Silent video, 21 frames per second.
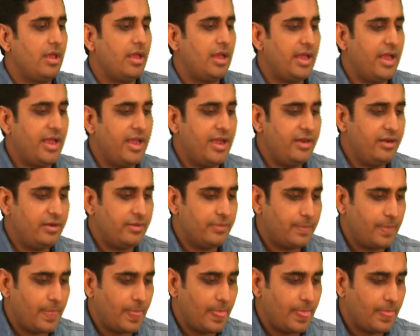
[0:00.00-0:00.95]
and
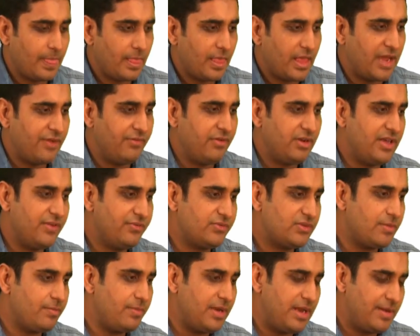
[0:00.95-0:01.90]
I will give
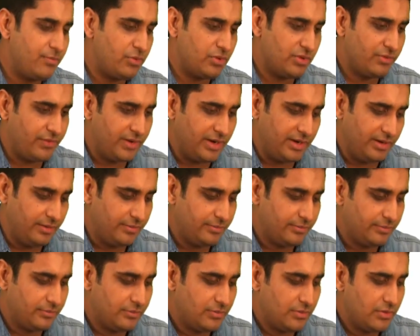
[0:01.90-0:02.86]
some name to the file.
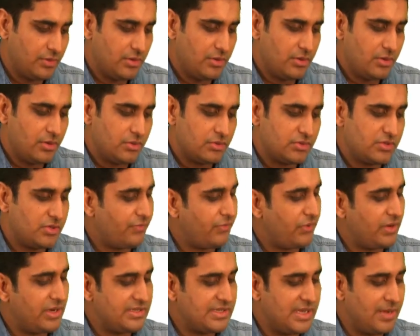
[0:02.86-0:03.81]
So
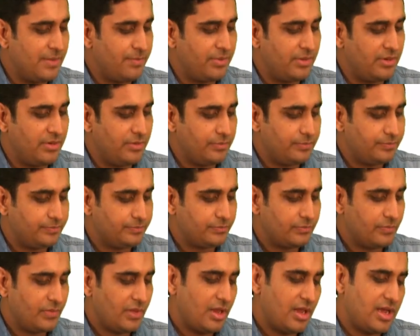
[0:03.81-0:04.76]
for example,
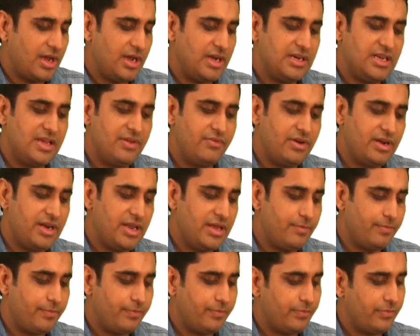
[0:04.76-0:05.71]
I'll give a
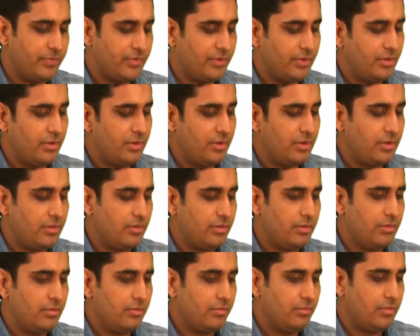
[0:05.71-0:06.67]
name,
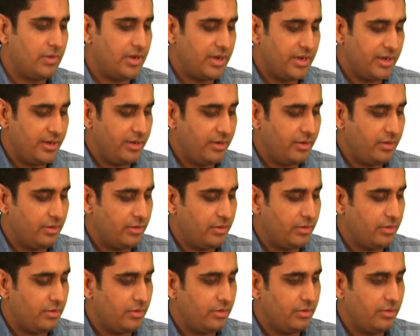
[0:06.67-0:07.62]
my
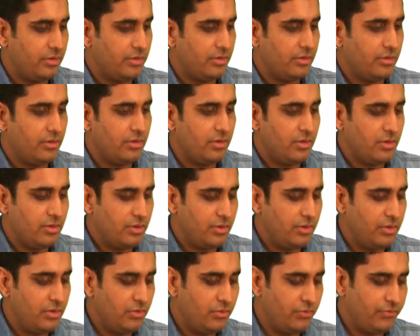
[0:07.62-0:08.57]

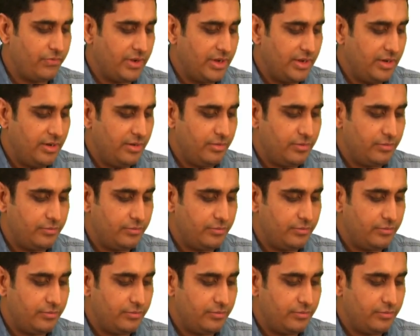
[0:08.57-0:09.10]
new file,